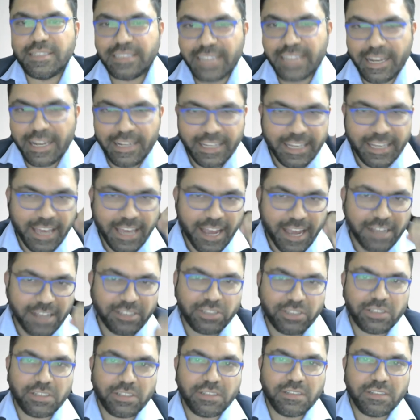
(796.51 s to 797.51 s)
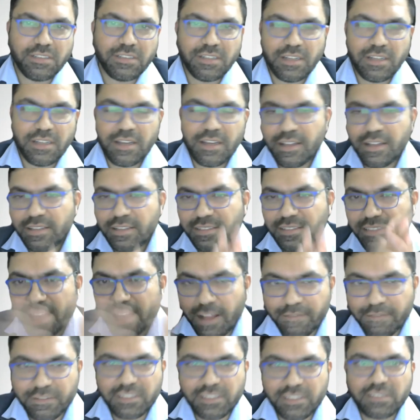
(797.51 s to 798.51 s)
dedication,
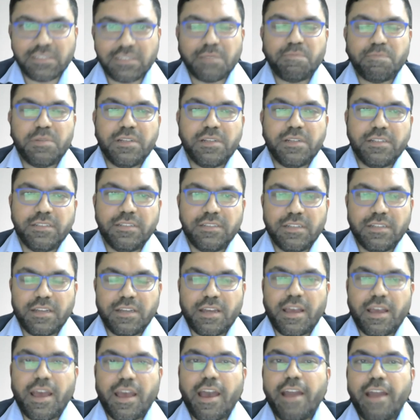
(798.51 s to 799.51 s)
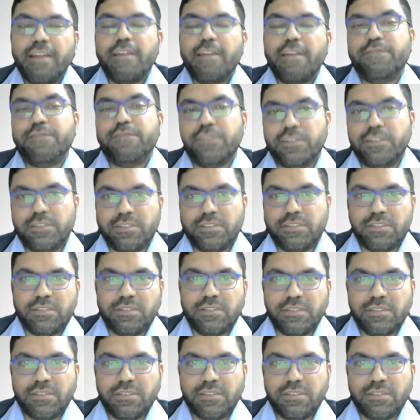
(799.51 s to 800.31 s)
self-discipline, and effort.